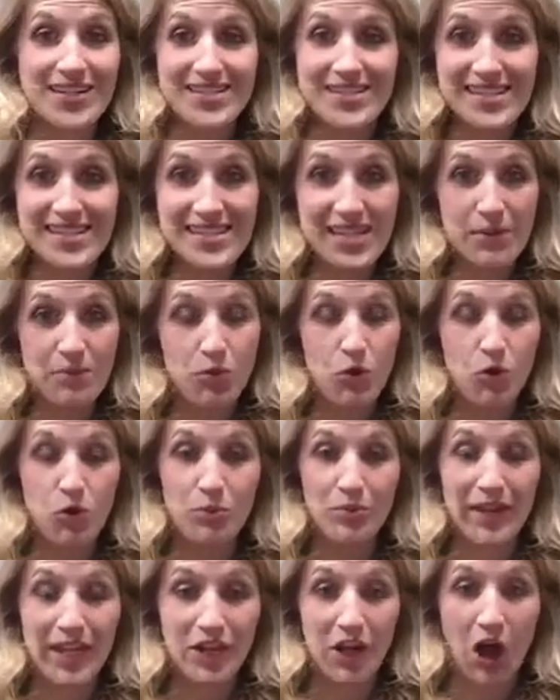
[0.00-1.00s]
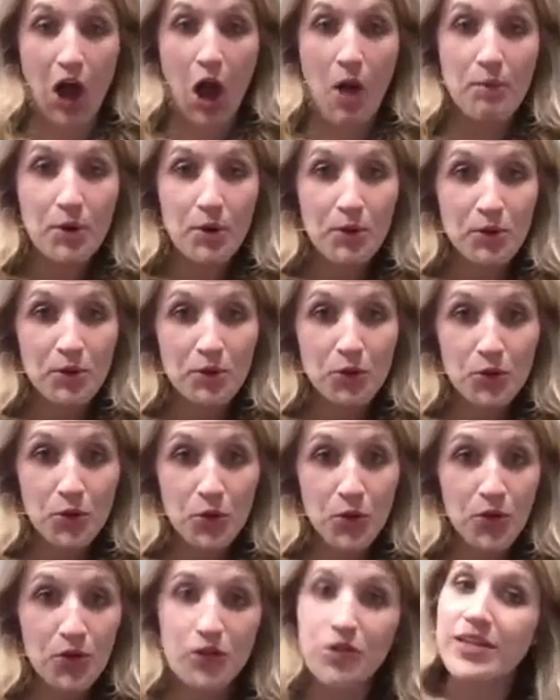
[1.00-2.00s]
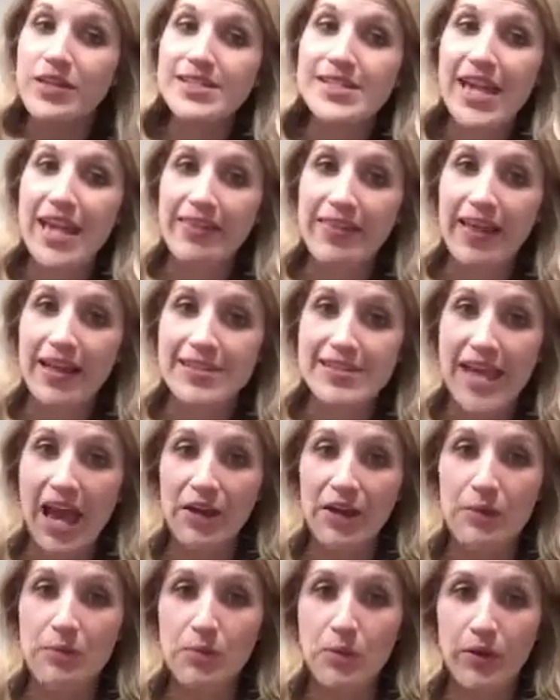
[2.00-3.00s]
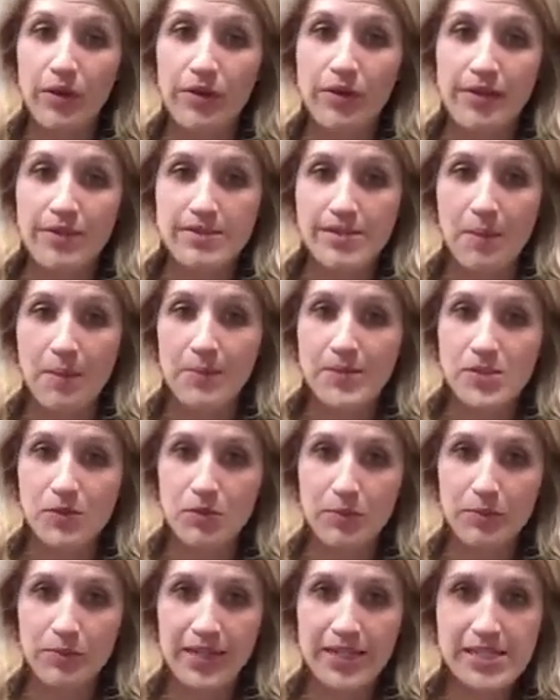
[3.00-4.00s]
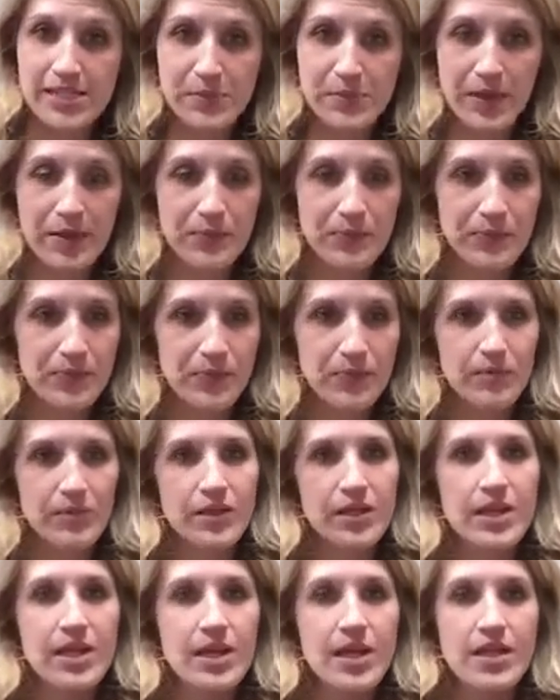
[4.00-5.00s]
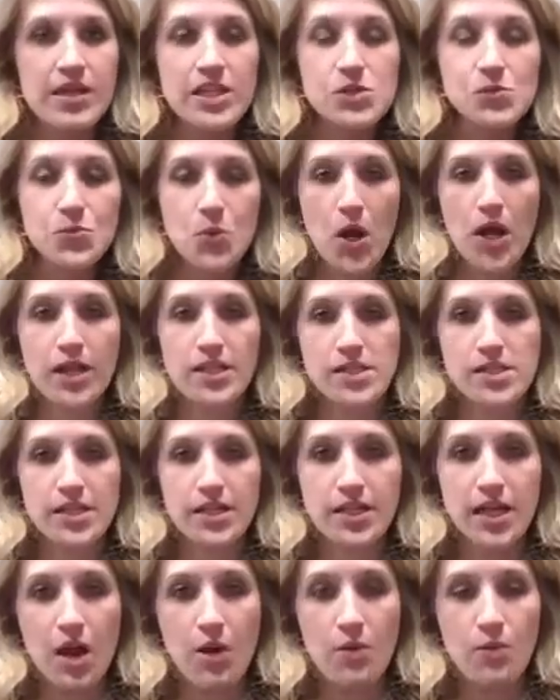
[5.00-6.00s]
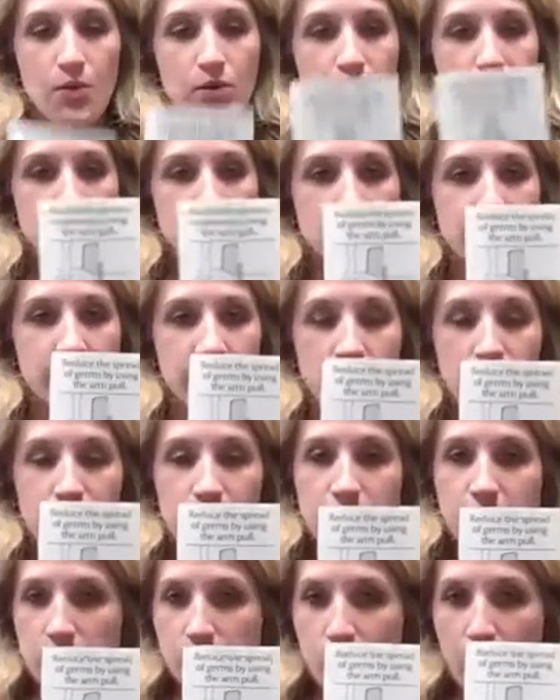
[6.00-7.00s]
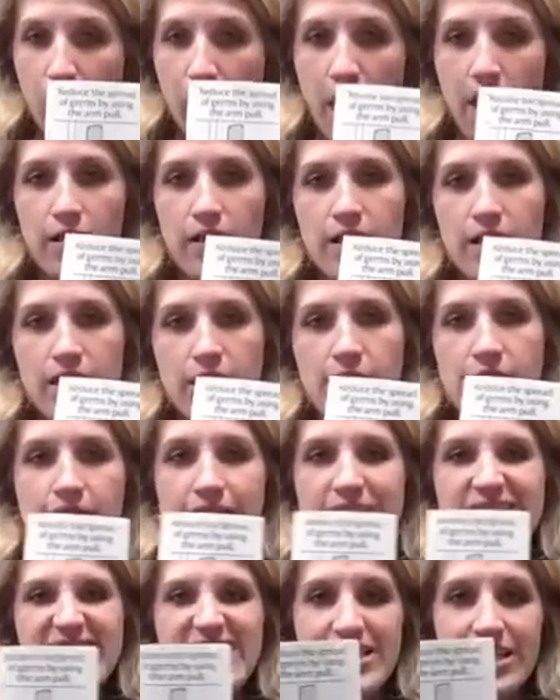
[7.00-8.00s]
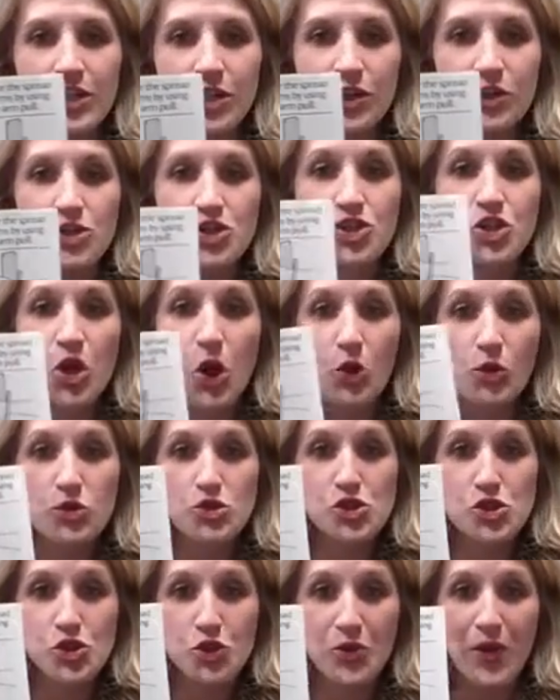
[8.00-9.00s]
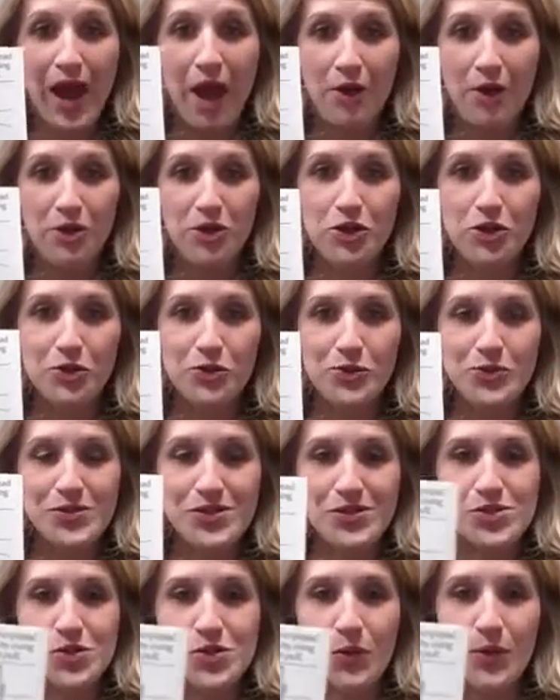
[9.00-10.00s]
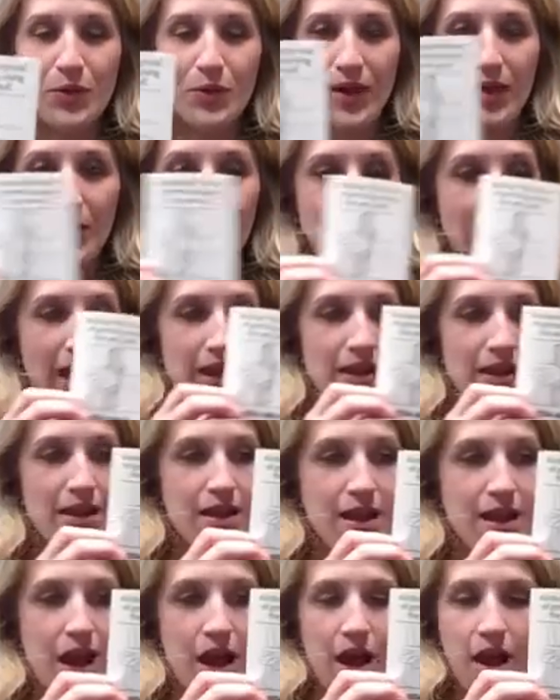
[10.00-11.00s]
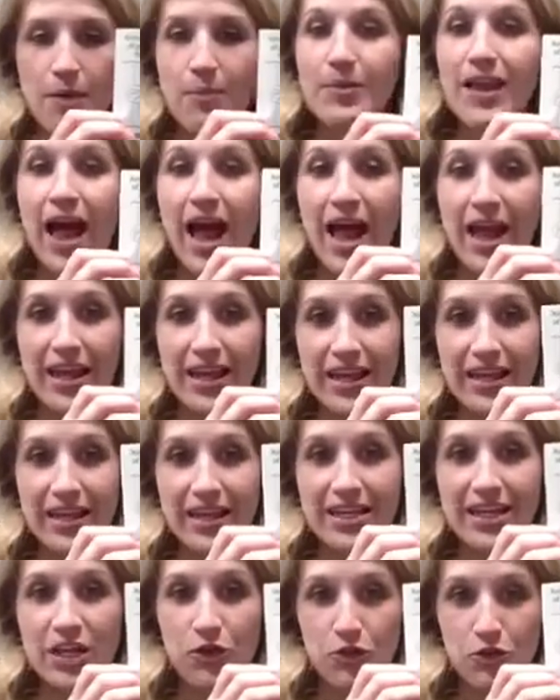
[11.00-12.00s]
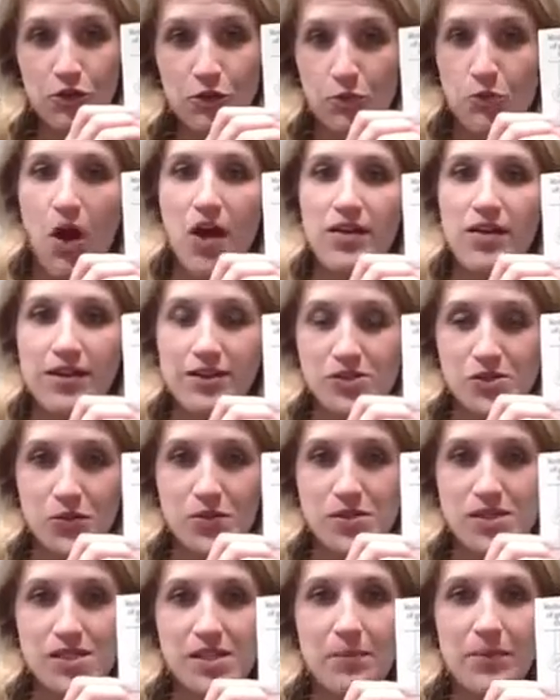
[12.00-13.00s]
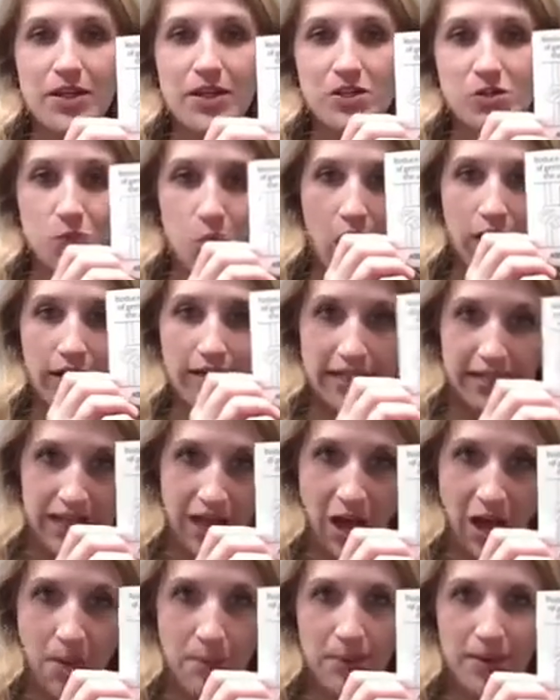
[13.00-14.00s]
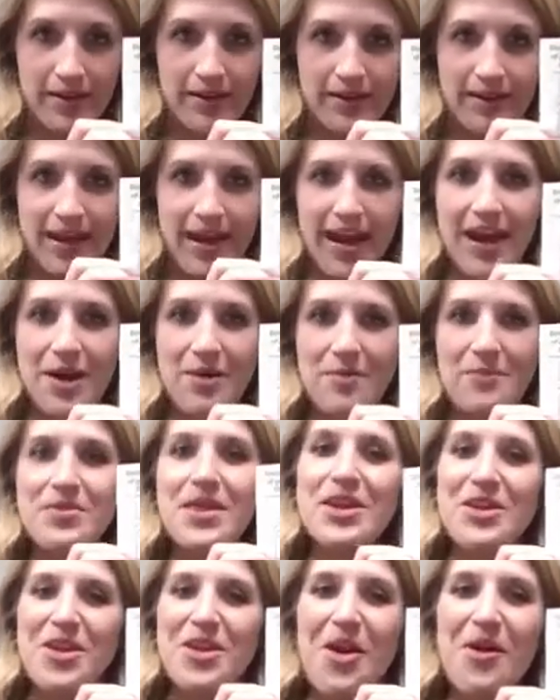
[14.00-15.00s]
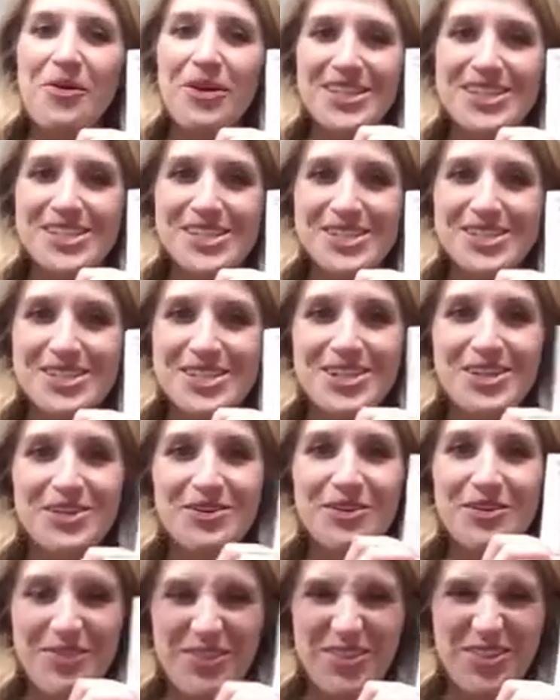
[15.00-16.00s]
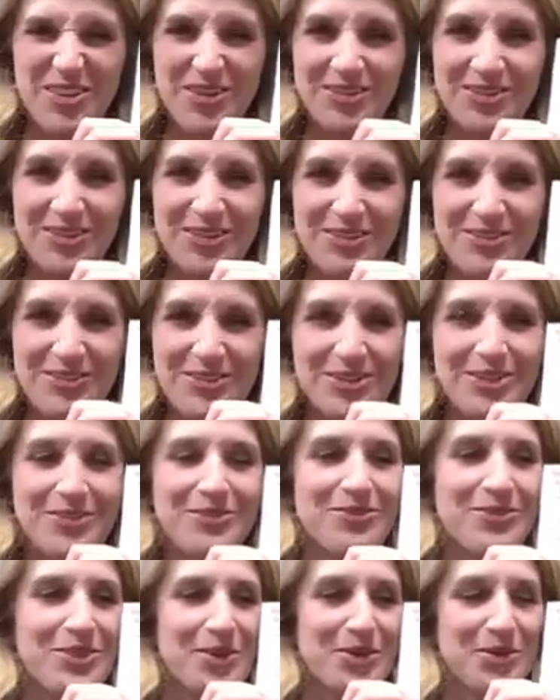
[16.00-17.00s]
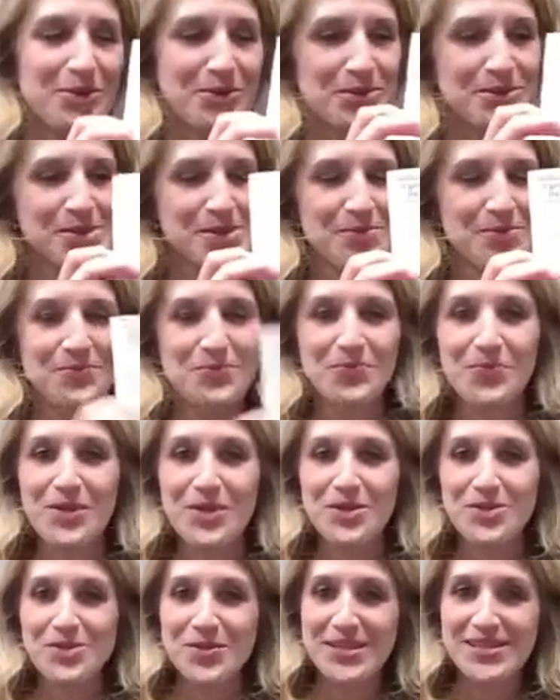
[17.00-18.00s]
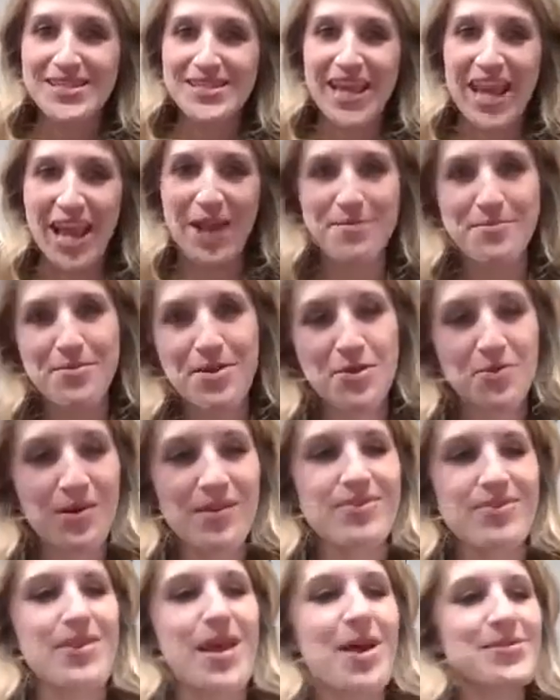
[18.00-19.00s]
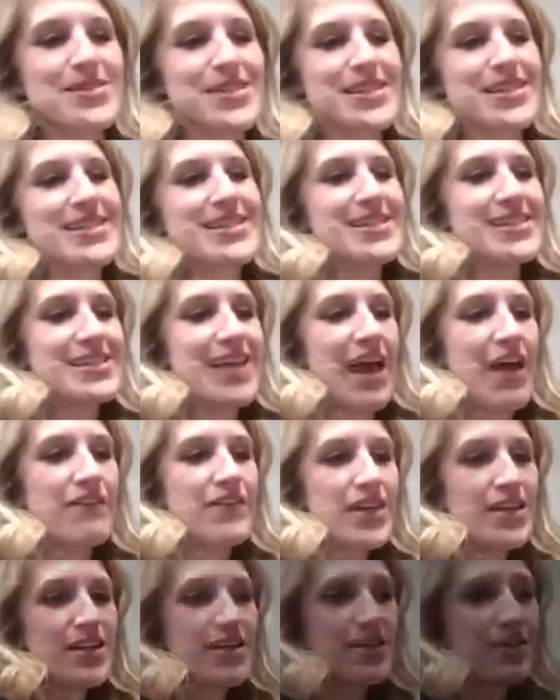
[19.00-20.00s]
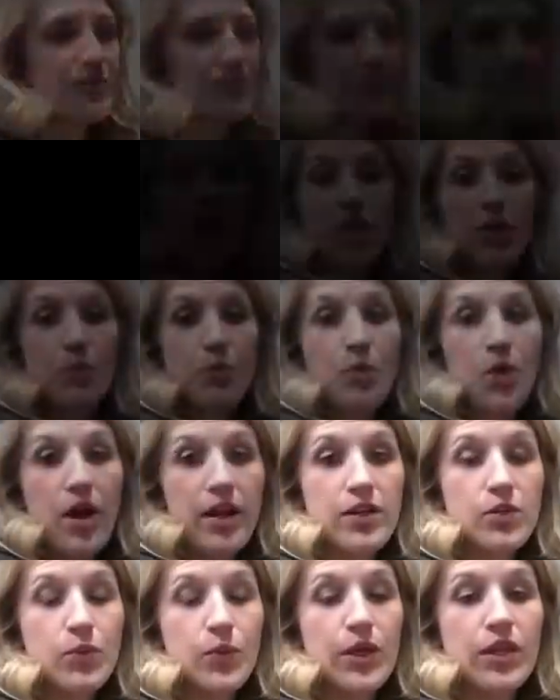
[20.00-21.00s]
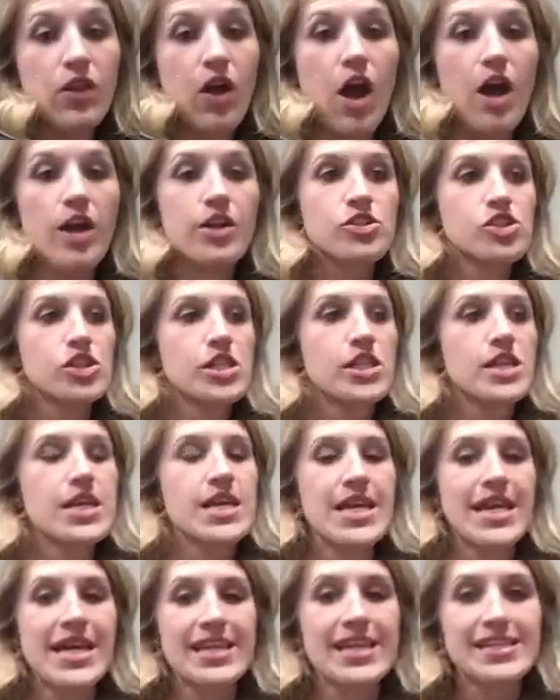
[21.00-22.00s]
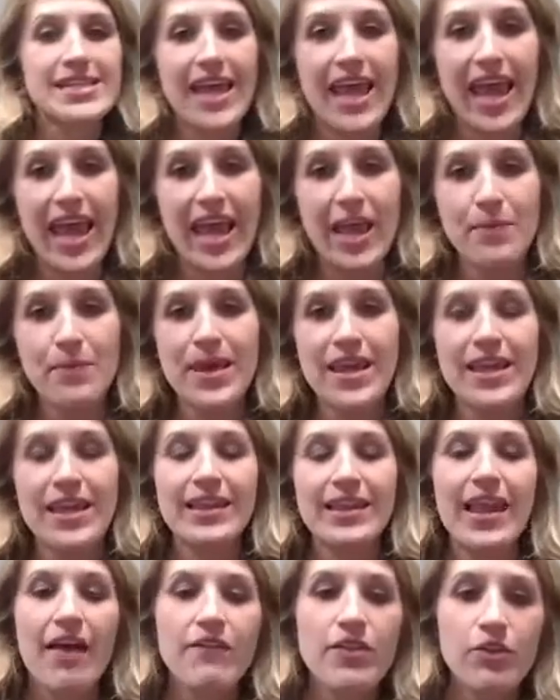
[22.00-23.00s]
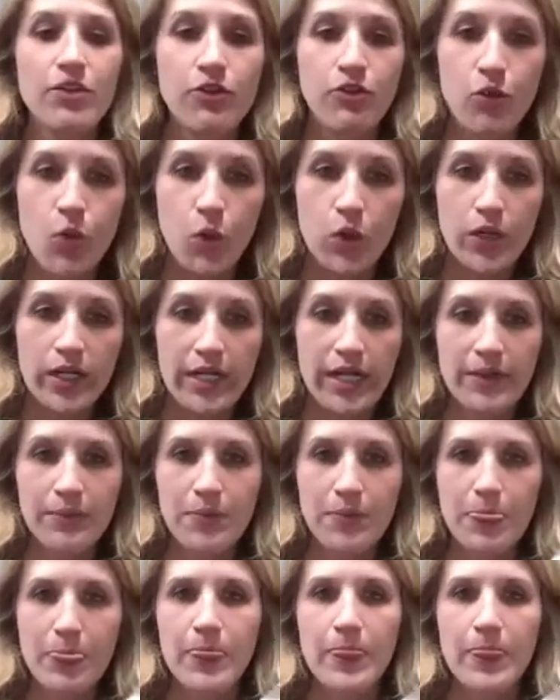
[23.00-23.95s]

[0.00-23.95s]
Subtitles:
existing pull plate combo in your door, you can take that down and put this up as a replacement. This product's going to come with a sticker as well. This sticker shows you how to use it, so we recommend applying it near the product so if somebody's walking up, they know what to do if they're a little confused. So that's the AP 1007. Another product we launched is the AP 1140.